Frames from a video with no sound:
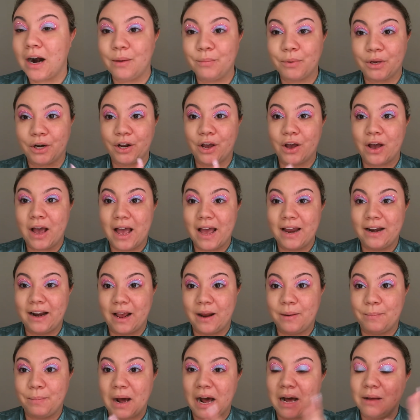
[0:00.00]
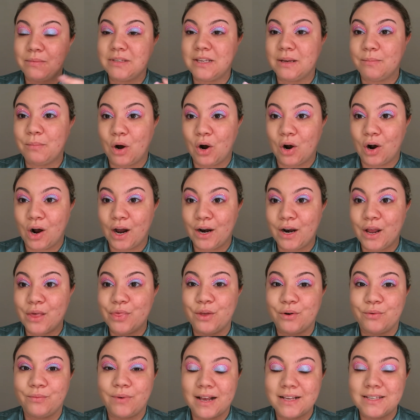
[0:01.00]
I'm going to go ahead and pop some on
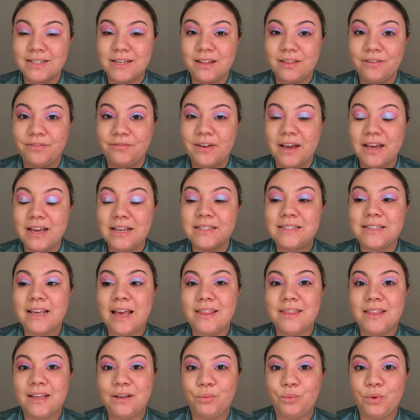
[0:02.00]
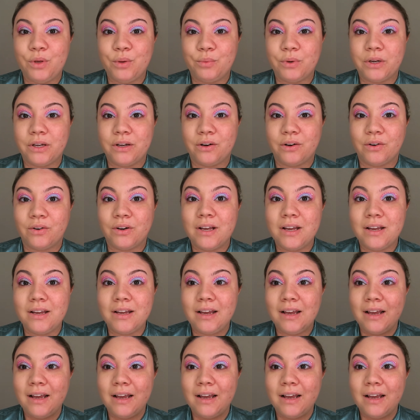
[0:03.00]
the rest of the face, and then we will